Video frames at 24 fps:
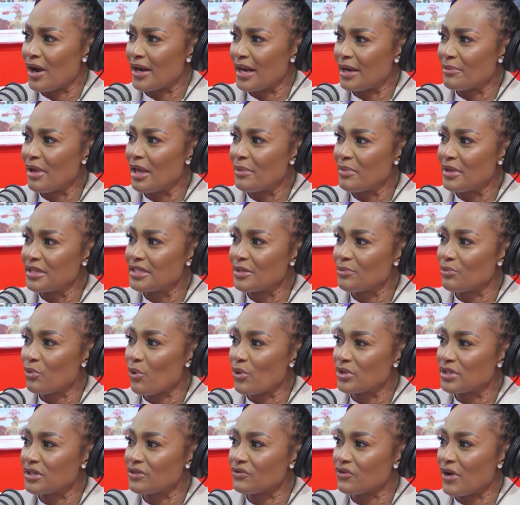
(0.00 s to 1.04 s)
and maybe it's
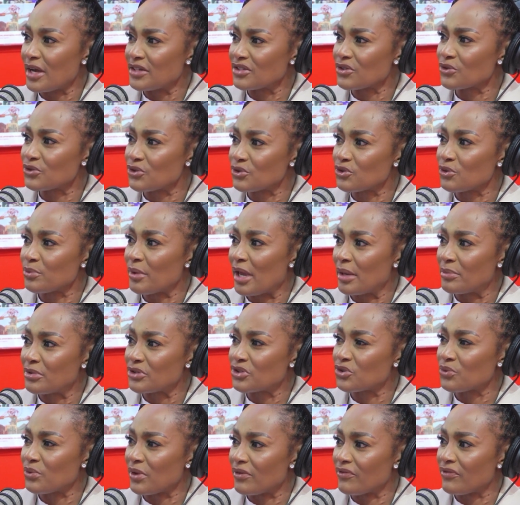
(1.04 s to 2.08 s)
important for us also to be able
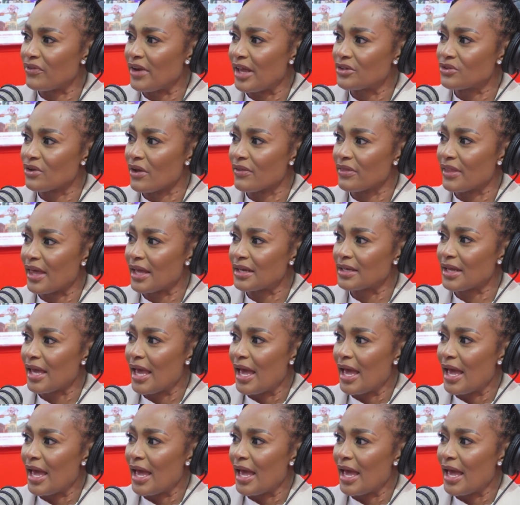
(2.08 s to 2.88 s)
to reflect on that,